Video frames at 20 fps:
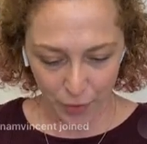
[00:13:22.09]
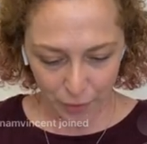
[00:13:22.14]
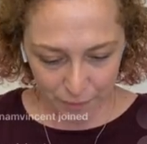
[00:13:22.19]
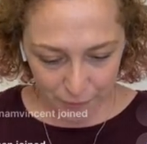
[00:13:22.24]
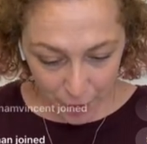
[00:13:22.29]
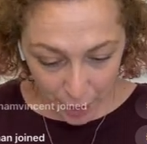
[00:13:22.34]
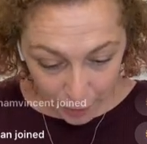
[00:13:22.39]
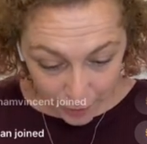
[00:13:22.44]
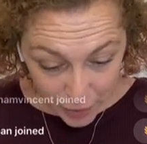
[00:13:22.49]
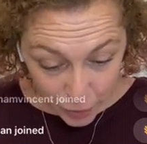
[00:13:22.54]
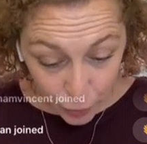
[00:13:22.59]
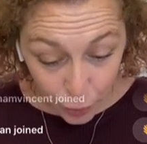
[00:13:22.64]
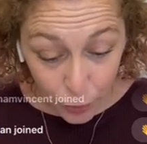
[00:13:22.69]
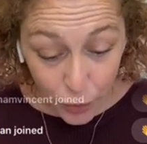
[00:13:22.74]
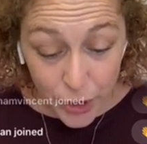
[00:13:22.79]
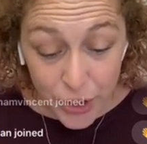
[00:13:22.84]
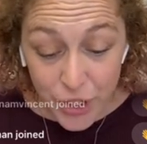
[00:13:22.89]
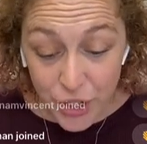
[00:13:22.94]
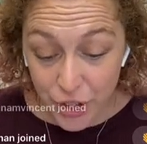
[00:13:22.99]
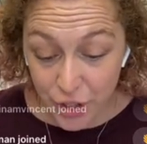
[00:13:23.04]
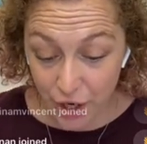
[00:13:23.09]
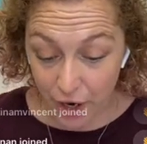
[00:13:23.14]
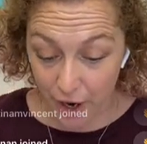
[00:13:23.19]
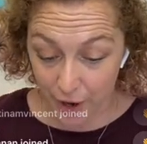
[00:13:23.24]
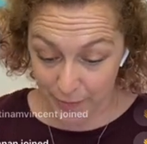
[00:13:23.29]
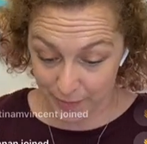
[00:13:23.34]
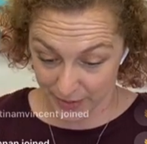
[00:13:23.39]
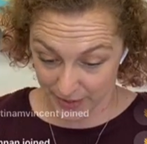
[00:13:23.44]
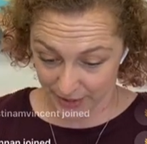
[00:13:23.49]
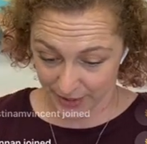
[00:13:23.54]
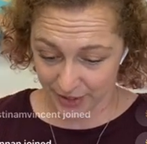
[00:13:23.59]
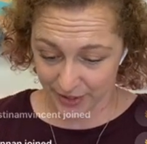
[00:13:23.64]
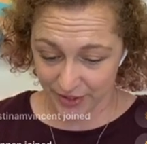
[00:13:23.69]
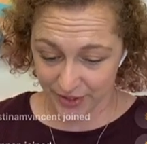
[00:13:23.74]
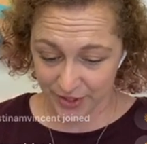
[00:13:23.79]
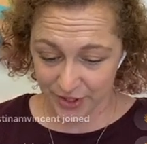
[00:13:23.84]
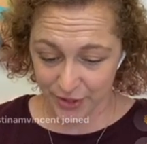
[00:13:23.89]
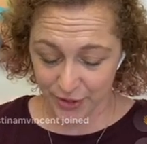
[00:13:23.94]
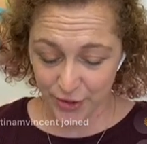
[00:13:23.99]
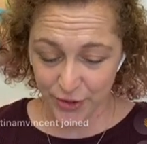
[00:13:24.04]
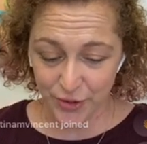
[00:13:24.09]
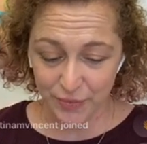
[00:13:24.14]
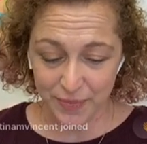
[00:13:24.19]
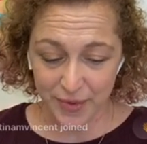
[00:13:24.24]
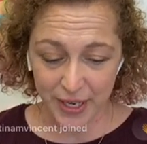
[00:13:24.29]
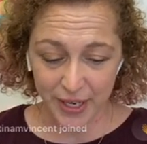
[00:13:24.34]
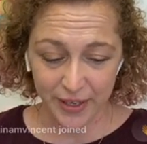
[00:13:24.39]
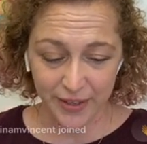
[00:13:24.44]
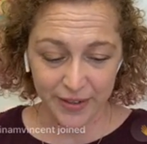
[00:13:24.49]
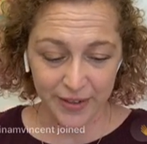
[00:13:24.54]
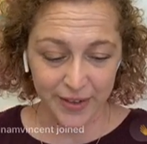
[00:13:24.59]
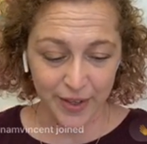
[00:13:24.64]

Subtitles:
Barbie wood shop, excuse me.